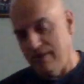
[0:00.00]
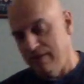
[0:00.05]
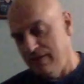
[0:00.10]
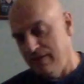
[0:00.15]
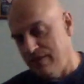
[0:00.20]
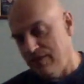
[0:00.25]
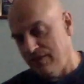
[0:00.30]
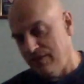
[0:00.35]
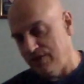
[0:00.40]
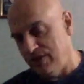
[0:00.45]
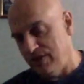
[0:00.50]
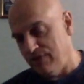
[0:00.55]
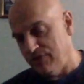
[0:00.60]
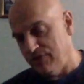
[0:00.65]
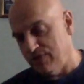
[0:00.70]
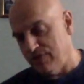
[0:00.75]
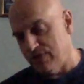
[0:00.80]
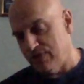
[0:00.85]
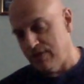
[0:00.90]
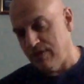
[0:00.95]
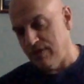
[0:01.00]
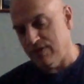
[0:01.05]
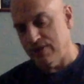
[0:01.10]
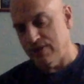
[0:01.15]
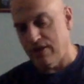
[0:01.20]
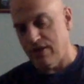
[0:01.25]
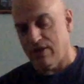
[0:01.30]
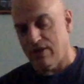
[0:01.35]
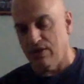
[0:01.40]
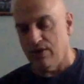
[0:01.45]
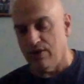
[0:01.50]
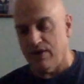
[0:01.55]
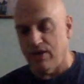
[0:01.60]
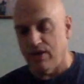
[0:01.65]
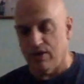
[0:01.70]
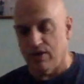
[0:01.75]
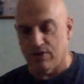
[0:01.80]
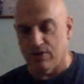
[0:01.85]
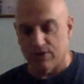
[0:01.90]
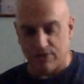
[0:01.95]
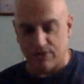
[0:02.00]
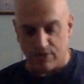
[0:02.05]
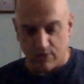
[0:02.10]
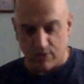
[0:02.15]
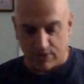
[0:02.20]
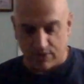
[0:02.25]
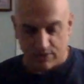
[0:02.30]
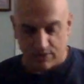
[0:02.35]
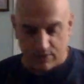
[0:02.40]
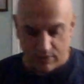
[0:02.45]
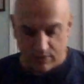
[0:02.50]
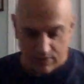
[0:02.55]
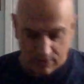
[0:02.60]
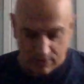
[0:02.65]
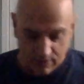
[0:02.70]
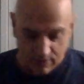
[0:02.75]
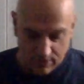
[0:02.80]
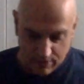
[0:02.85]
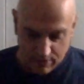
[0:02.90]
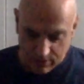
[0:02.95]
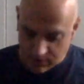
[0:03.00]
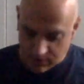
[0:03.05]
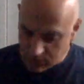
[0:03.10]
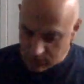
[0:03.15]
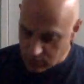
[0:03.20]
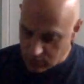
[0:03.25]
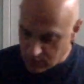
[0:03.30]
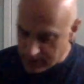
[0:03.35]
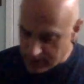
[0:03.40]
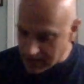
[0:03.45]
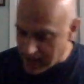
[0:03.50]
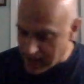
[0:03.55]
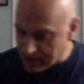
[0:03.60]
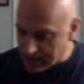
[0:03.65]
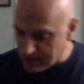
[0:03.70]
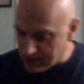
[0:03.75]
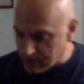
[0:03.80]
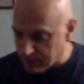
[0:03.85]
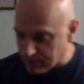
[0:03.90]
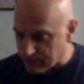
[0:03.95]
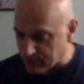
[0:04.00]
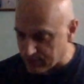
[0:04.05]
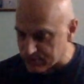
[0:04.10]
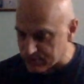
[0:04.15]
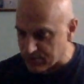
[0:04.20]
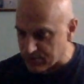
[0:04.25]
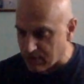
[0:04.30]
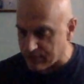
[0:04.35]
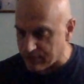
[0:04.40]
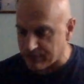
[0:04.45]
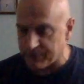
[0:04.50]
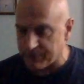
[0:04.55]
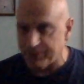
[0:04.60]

let's see if there's any. Let's take a look here and see what we got here, first off.